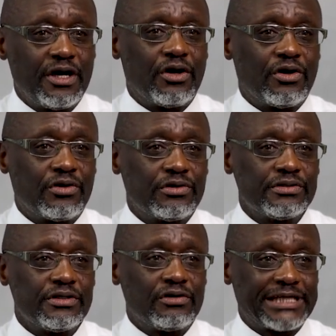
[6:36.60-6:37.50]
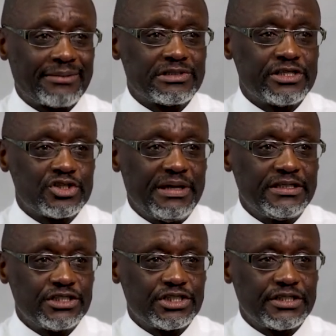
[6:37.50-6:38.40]
on capital
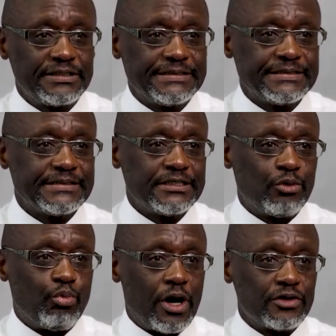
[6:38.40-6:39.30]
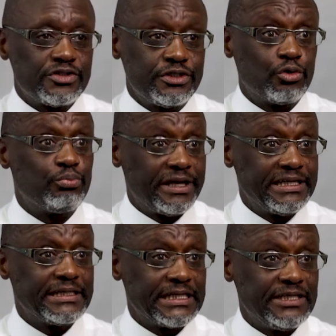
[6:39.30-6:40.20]
expenditure, while still
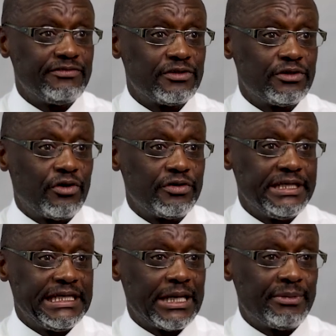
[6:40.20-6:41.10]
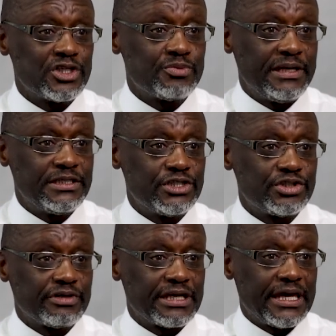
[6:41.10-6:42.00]
breaking even on the income and
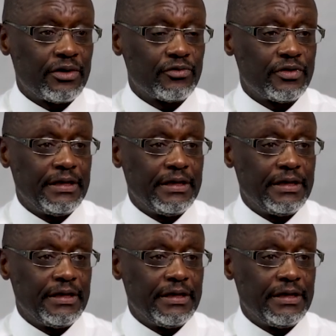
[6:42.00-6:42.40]
expenditure account.